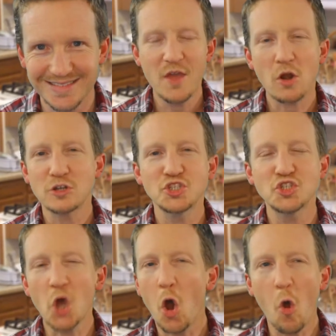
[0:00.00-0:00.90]
There are
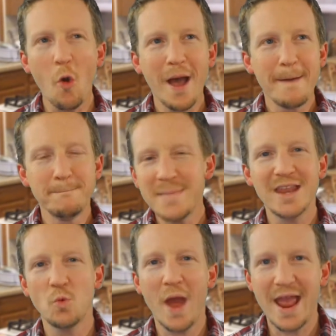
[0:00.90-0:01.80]
so
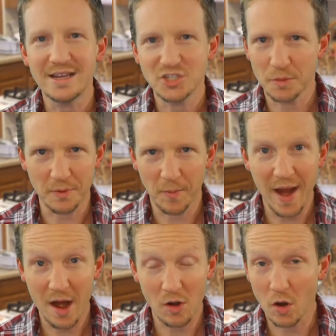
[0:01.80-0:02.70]
many ways to
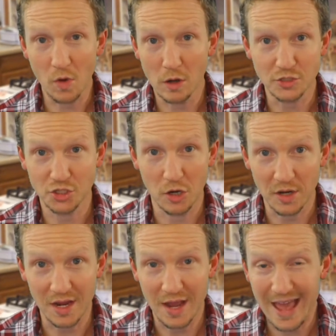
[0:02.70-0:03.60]
prepare a roast
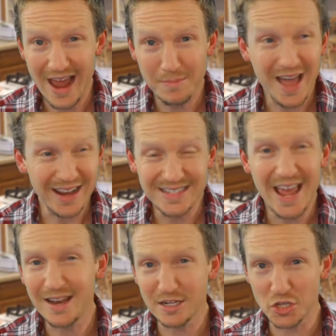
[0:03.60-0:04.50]
turkey, and I'm not
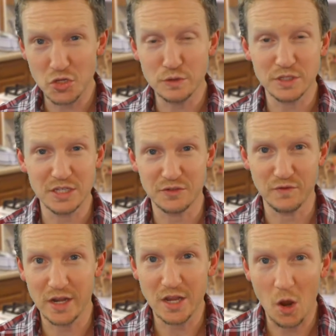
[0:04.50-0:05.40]
intending to use this
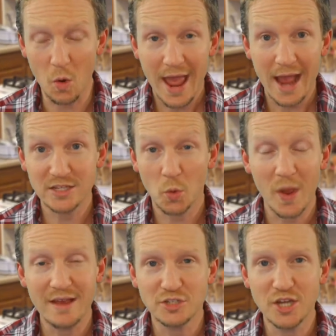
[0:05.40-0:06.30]
video as a
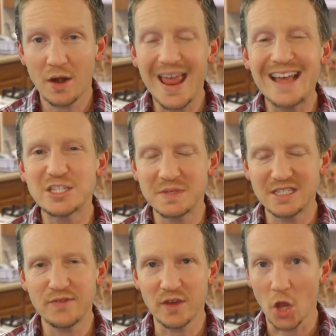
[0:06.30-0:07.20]
way of sharing a
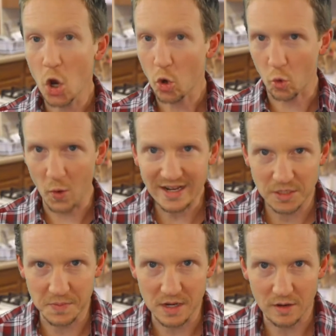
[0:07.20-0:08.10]
specific
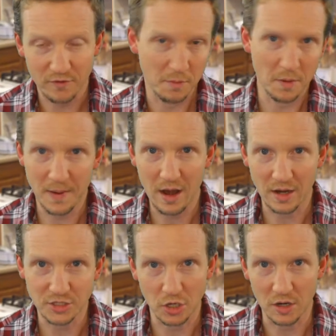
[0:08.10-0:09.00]
recipe for
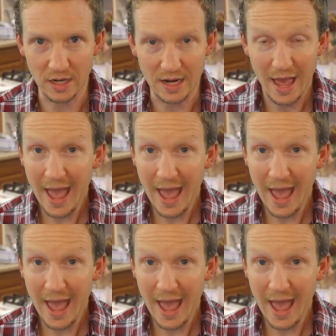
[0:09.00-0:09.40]
preparing turkey.